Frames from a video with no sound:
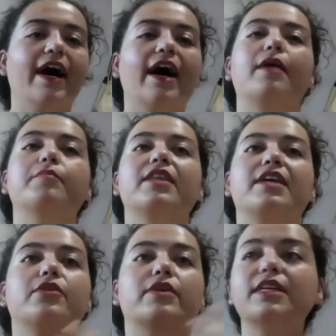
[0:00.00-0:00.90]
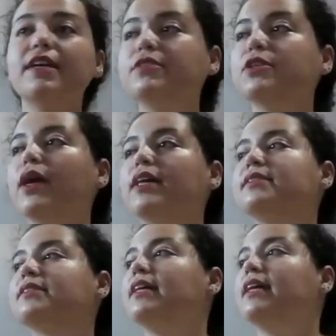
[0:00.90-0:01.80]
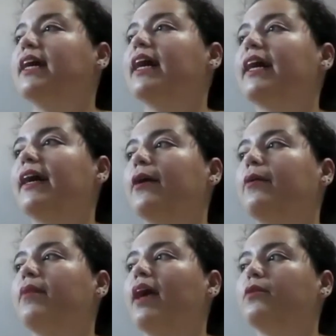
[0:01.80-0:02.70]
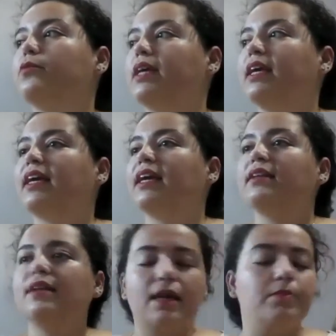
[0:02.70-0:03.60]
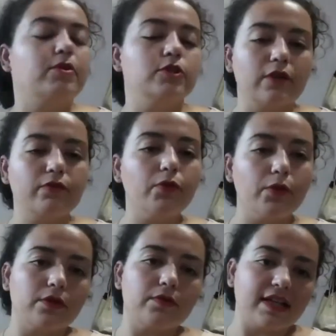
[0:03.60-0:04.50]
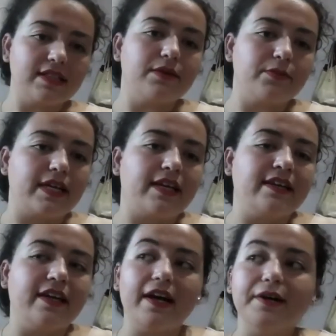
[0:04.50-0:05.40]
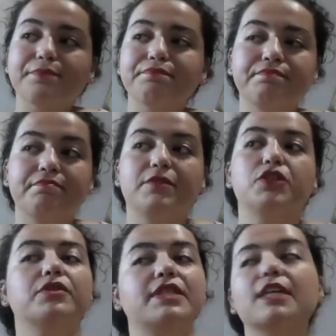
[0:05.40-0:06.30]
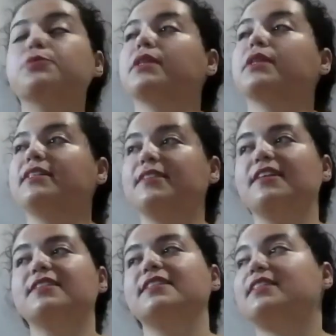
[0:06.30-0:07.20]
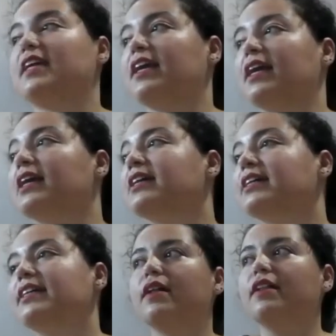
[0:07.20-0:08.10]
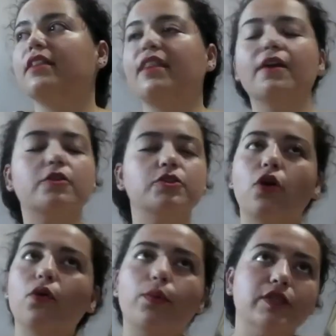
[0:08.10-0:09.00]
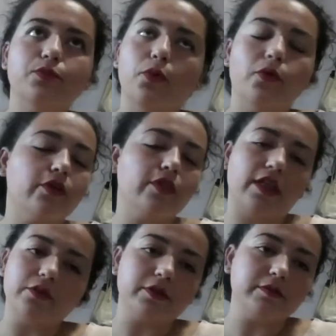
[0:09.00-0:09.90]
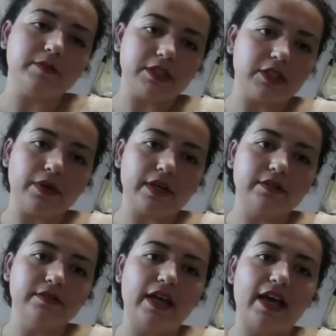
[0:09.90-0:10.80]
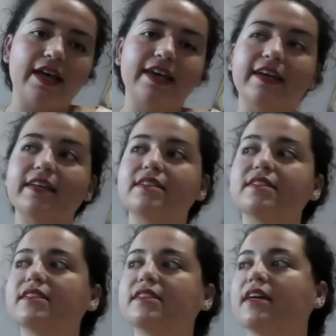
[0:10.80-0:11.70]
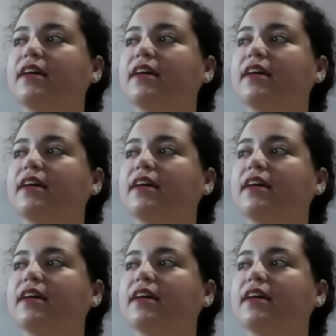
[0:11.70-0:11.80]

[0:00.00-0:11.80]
that you could give to us, and we can keep pushing for the rights that we so desperately seek to see. There's always more that you could be doing. And